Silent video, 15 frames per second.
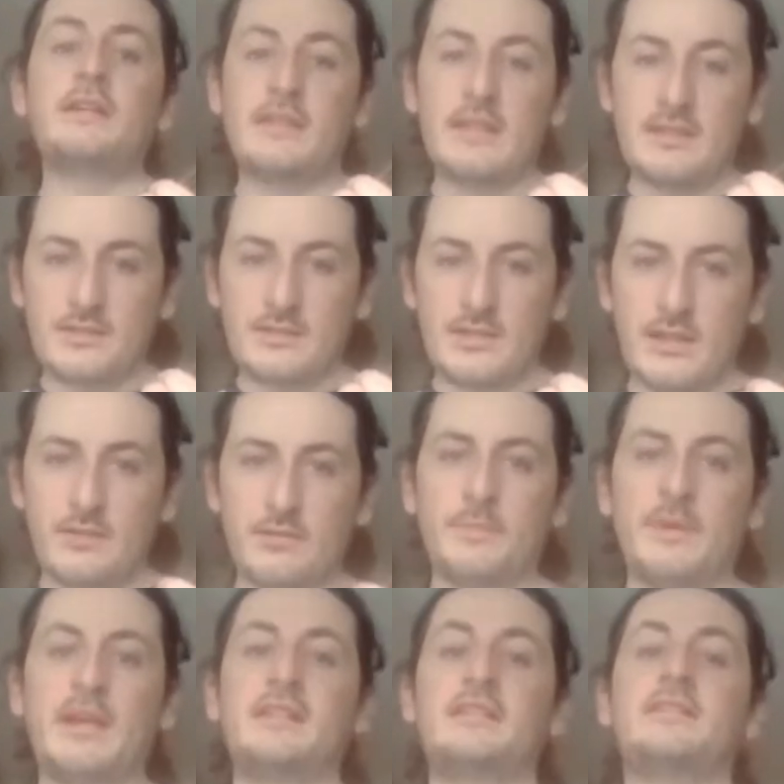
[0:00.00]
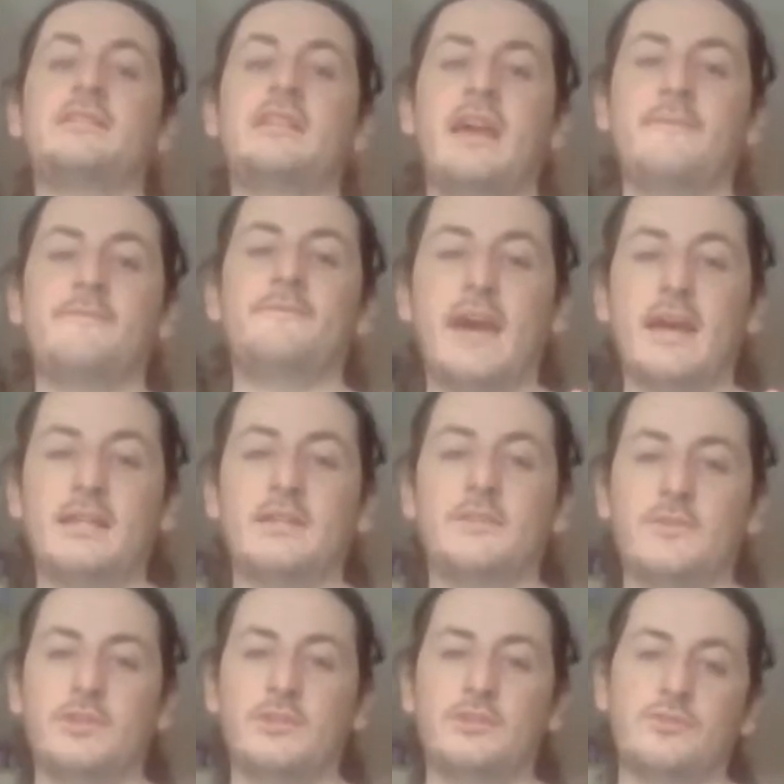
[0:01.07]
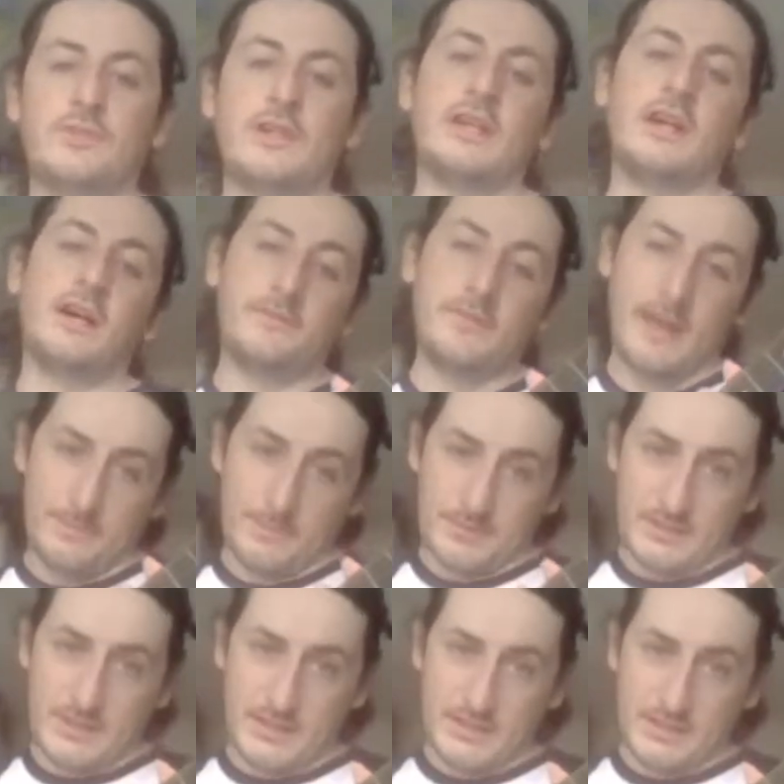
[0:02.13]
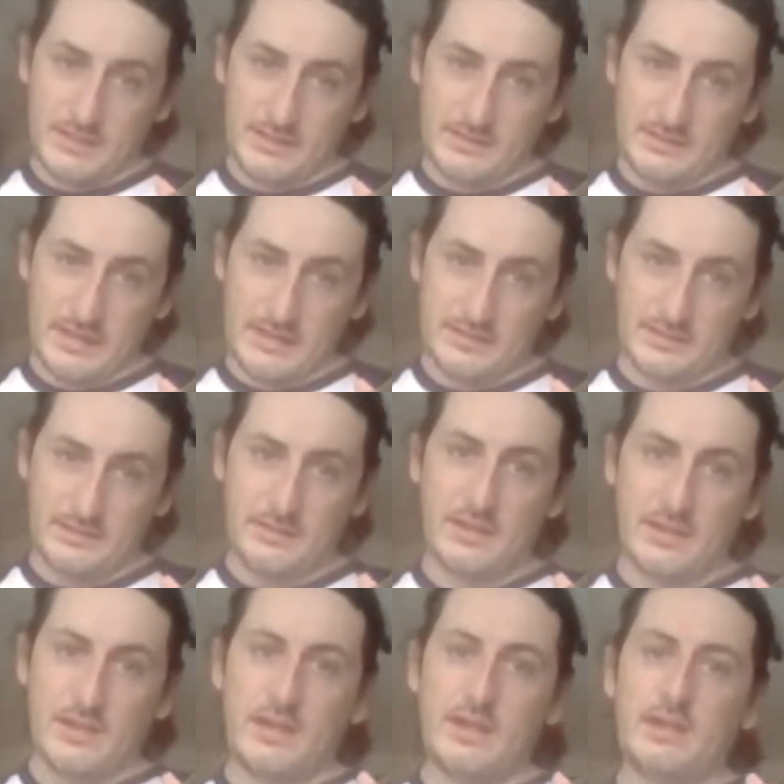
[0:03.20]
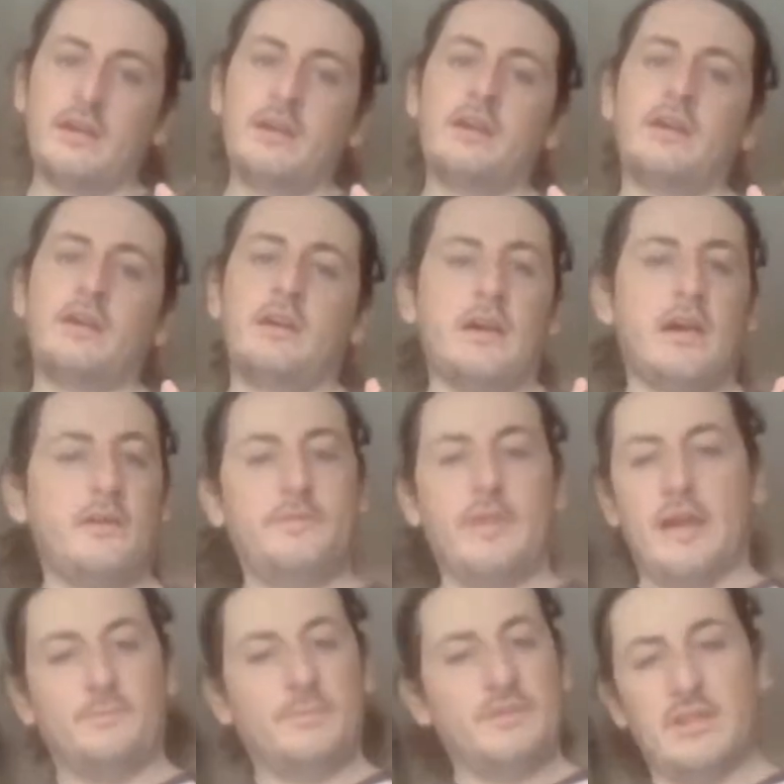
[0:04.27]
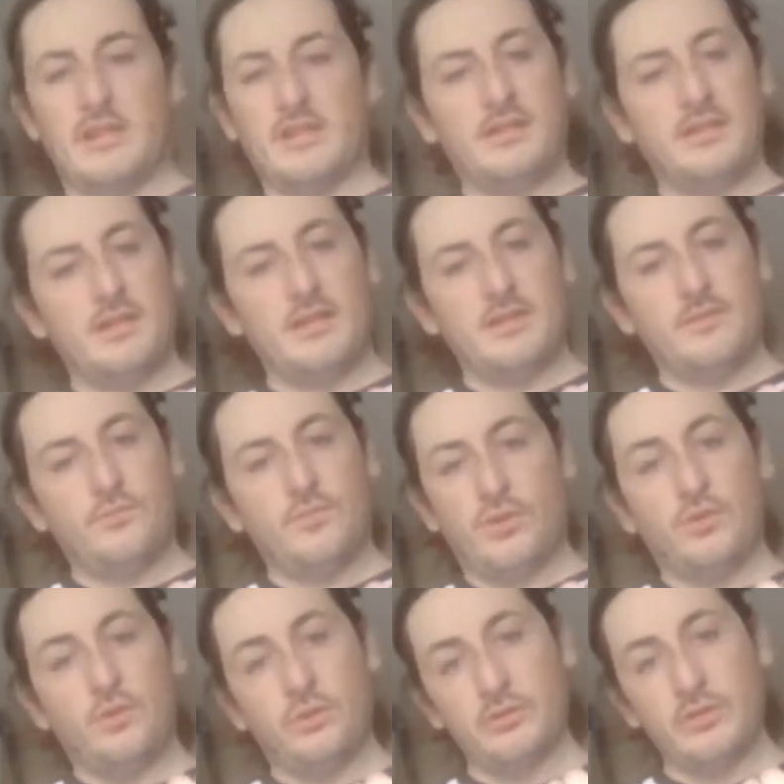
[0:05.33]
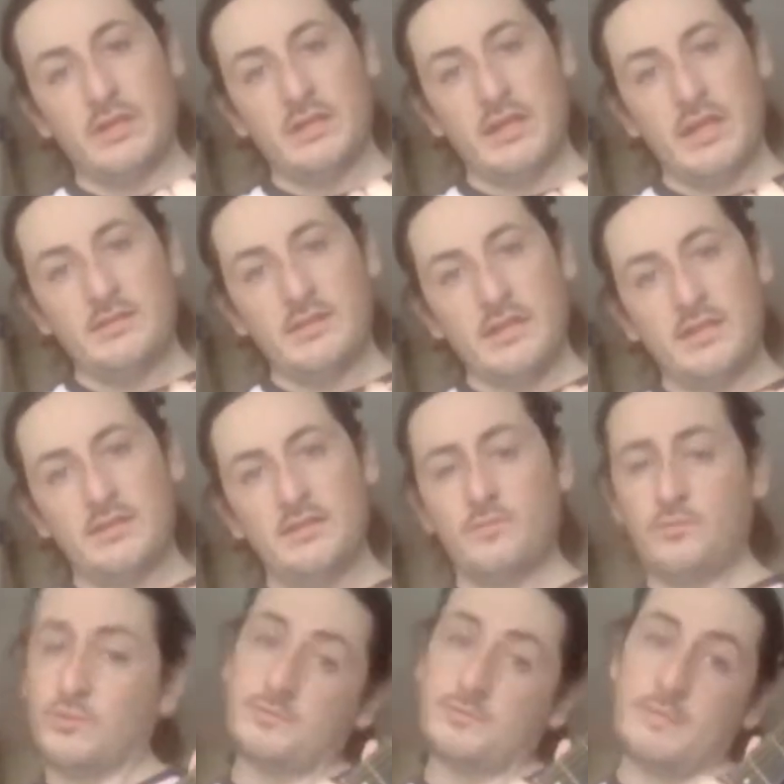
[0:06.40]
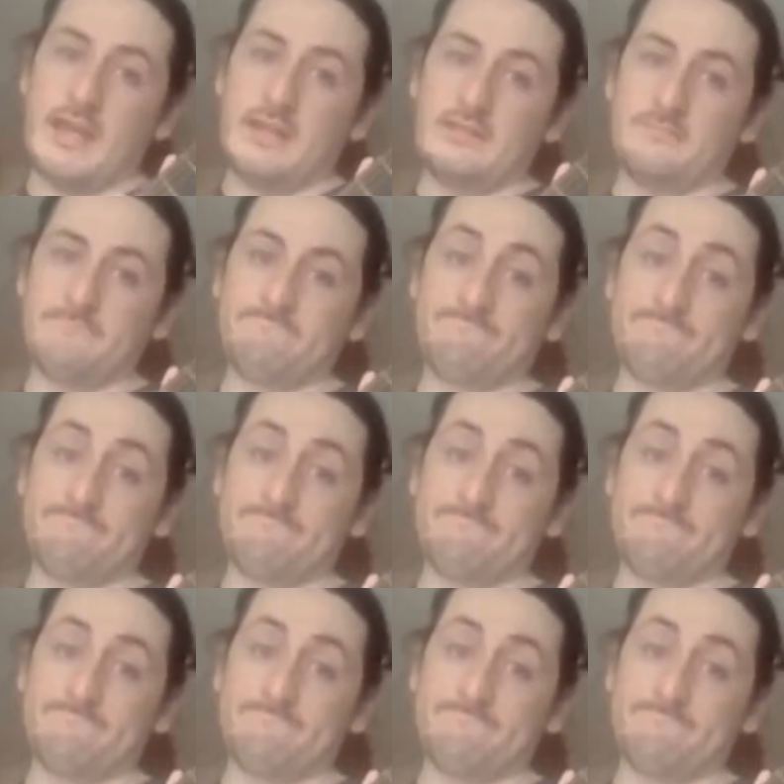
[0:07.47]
this year would be its 10th anniversary of that particular disc, of that particular recording that I did was made.